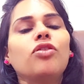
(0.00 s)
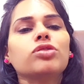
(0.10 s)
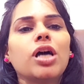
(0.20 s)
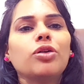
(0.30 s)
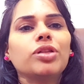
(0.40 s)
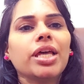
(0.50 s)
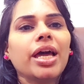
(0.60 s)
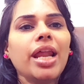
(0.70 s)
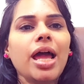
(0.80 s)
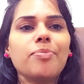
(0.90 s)
folks out
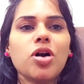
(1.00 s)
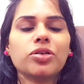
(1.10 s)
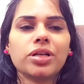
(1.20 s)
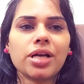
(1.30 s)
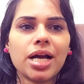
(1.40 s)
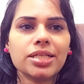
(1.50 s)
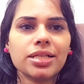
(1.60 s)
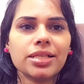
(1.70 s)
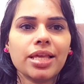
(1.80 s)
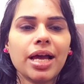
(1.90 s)
there, I'm Dr.
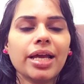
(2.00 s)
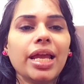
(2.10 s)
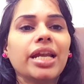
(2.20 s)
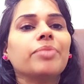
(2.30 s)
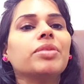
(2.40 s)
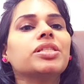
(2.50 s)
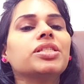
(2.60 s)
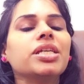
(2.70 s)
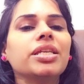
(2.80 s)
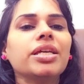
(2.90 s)
Kajal Tyagi and I'm the
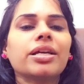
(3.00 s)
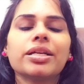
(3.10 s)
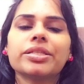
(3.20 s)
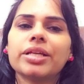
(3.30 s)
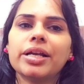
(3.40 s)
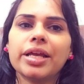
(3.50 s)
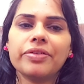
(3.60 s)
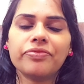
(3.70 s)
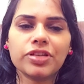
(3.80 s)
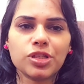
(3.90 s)
Senior
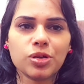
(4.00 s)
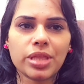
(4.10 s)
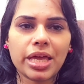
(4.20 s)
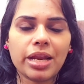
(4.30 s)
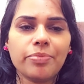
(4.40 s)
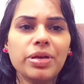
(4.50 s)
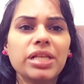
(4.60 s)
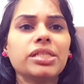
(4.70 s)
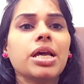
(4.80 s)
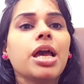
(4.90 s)
Consultant
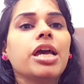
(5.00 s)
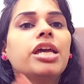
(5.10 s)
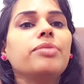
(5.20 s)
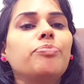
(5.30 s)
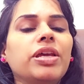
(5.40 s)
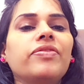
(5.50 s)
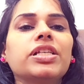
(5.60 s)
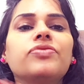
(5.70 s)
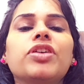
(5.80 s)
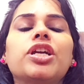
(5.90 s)
Physiotherapist. In
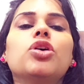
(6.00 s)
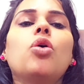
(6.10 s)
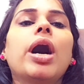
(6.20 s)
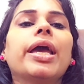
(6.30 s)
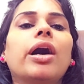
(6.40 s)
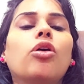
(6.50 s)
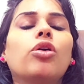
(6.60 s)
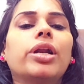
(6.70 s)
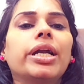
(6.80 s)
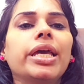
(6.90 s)
previous video, I
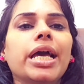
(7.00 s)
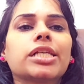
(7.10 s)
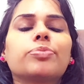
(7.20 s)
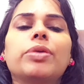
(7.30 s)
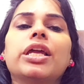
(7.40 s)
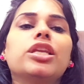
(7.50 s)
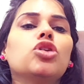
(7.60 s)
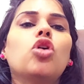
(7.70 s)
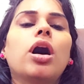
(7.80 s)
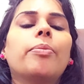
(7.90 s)
already explained
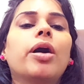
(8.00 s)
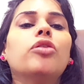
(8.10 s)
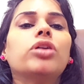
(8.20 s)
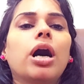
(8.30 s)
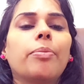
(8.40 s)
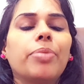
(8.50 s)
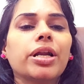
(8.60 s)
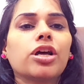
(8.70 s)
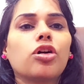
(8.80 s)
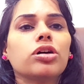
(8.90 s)
you about
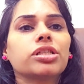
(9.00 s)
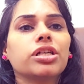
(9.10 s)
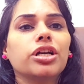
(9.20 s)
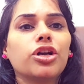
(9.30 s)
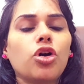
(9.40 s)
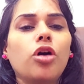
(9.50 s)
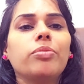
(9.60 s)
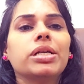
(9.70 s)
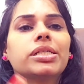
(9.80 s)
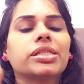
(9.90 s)
upper cross
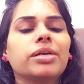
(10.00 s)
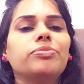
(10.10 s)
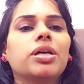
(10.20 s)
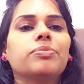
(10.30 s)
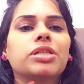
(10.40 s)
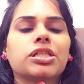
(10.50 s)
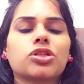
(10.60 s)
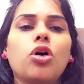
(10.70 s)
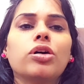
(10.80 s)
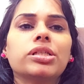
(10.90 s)
syndrome, its symptoms, its
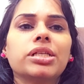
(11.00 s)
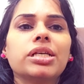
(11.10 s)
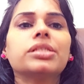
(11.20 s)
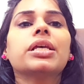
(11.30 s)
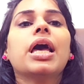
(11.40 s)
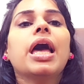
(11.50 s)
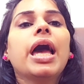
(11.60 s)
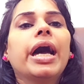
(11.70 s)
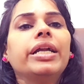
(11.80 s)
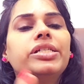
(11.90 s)
causes,
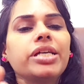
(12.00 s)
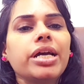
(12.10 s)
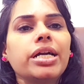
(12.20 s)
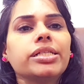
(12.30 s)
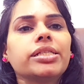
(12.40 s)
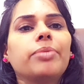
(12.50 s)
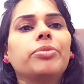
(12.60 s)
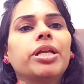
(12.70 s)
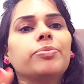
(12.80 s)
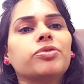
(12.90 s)
and shared
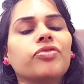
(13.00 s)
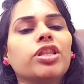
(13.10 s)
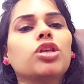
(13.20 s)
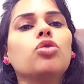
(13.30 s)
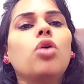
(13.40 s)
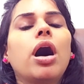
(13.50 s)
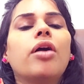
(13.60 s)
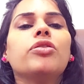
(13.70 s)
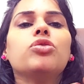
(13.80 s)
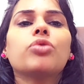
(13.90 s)
some tips with you
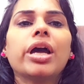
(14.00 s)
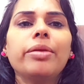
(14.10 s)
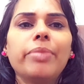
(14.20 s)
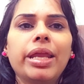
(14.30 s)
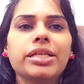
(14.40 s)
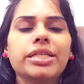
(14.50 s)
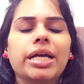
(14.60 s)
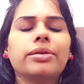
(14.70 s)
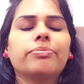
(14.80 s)
how you can manage